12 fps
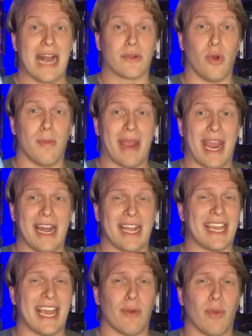Aquaman, I
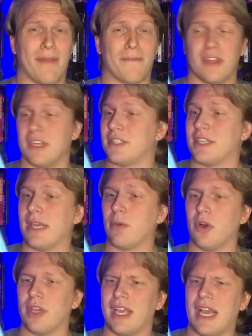can't wait for the
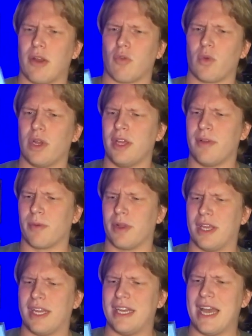sequel. You got a really,
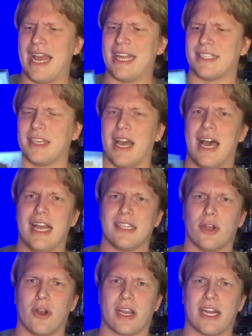really nice
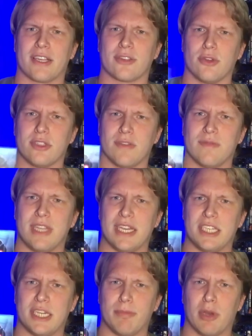Target-exclusive
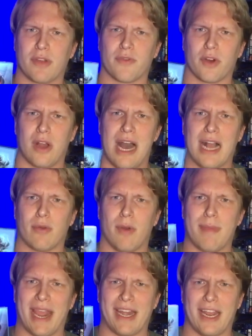digibook for
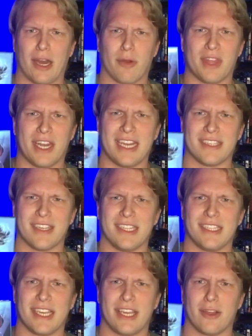Aquaman here with a nice
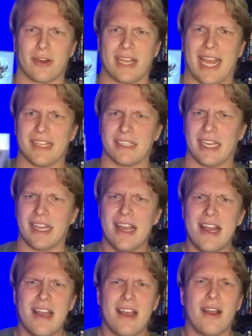lenticular casing.
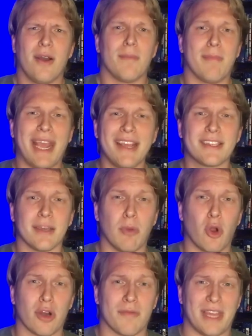Make some
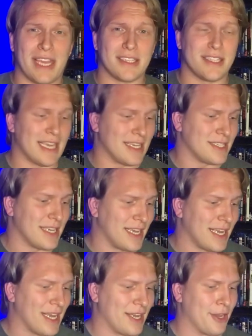more of these,
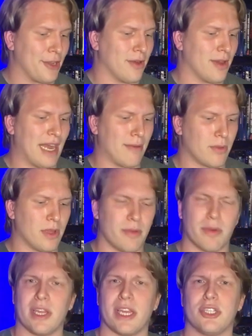DCEU. I really,
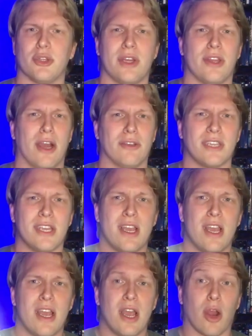really enjoy those.
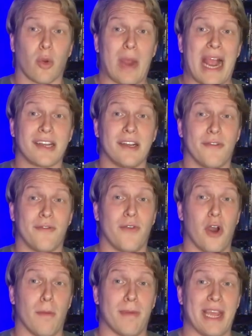
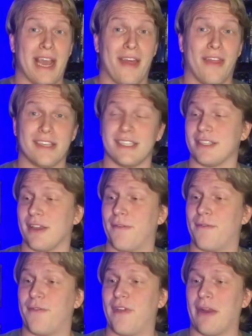Arachnophobia, this is a
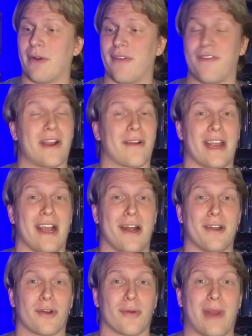very, very
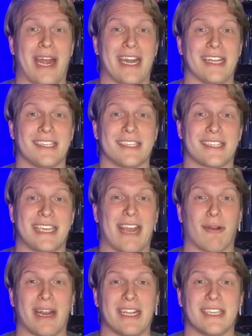underrated,
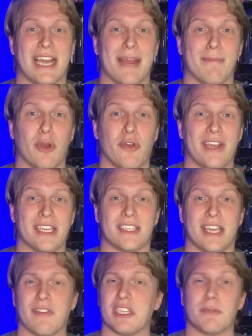scary-type movie.
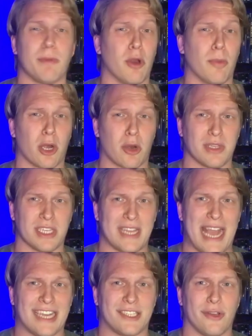Steven Spielberg was
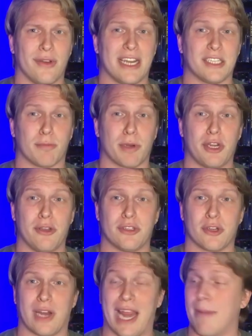attached to it as a
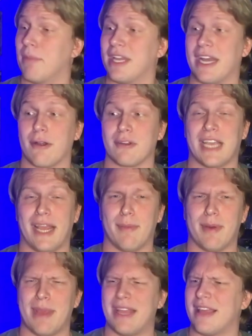producer. Amblin
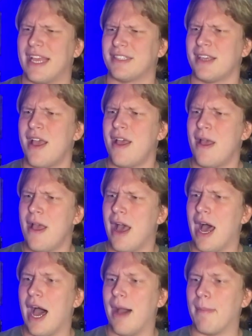Entertainment made this.
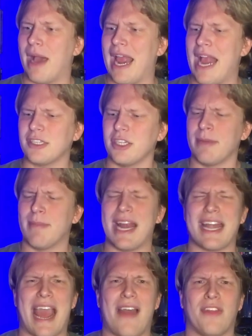I actually
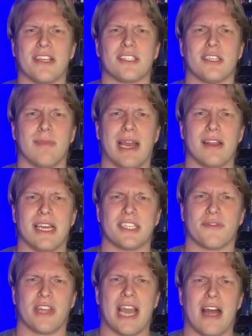might add this to my
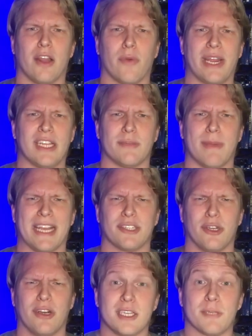list for the Halloween
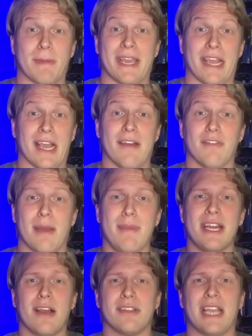special. Speaking of, let
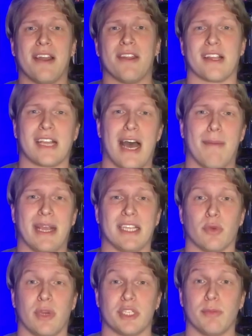me know down in the
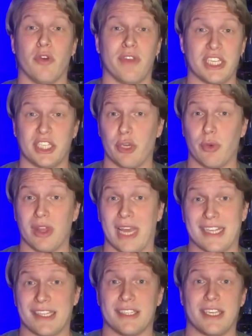comments which movies you would
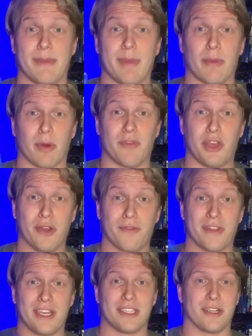like to see me review
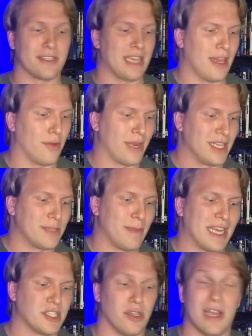for this year's Halloween
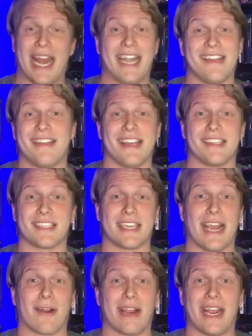special. Anything
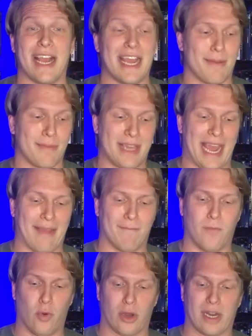scary, I am
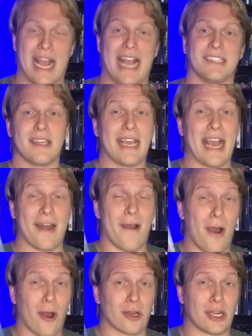game for, guys. You got
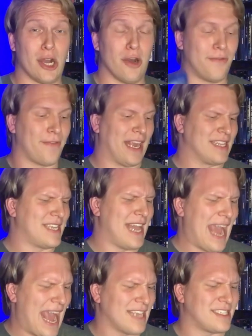Argo,
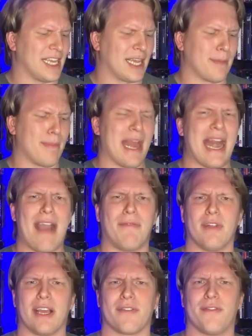fantastic Ben
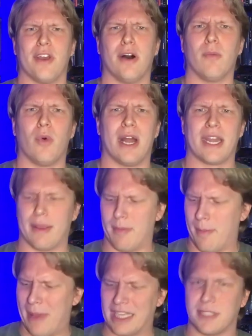Affleck film, won him
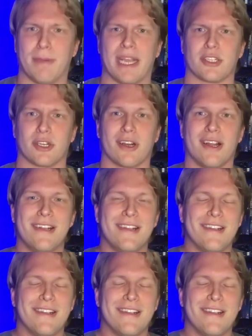a Best Picture.